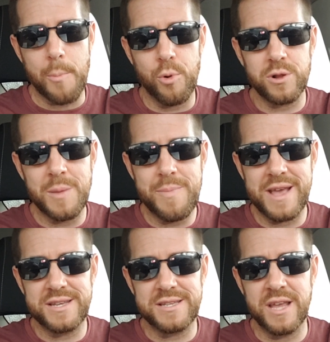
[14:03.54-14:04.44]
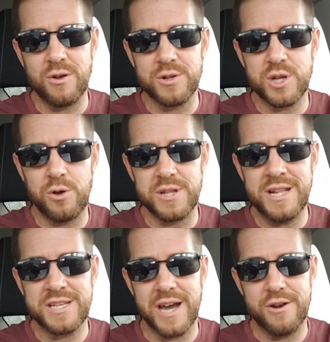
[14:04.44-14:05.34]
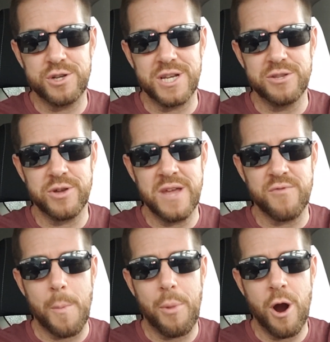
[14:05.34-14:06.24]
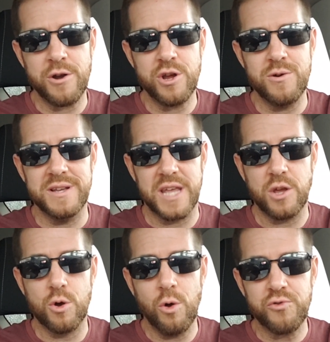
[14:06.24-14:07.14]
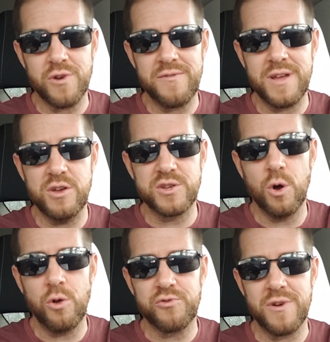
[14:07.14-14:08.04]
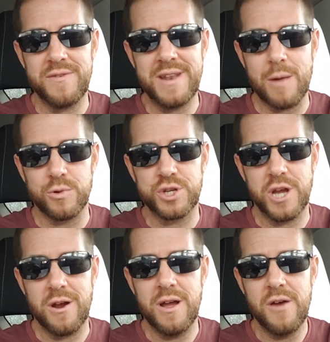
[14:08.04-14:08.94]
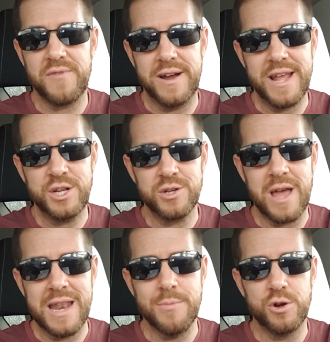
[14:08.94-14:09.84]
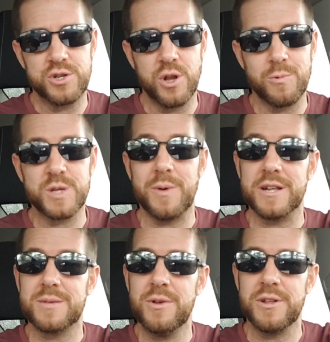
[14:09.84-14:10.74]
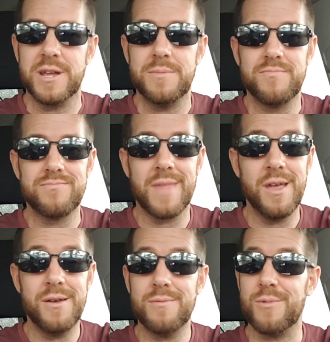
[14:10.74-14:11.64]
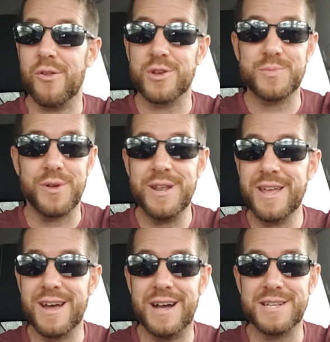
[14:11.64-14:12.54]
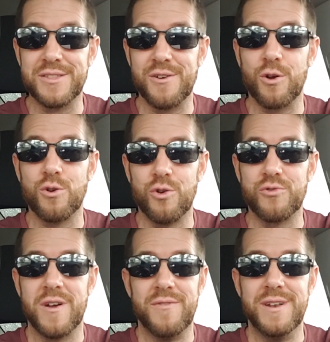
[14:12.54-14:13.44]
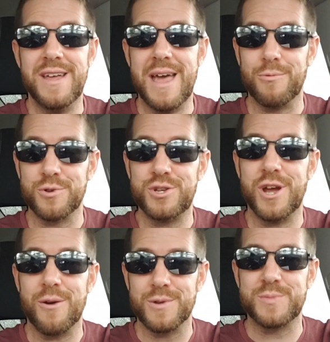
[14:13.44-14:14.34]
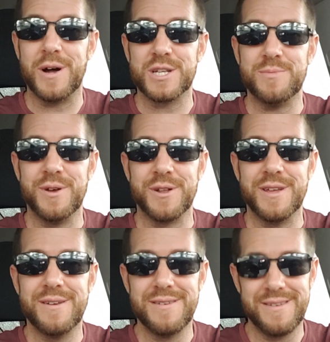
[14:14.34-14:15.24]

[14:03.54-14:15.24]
Brooklyn-based single told Insider she is looking for a partner who is goal-driven and will share financial and emotional responsibility. Well, there's plenty of guys out there who are goal-driven and will share responsibility.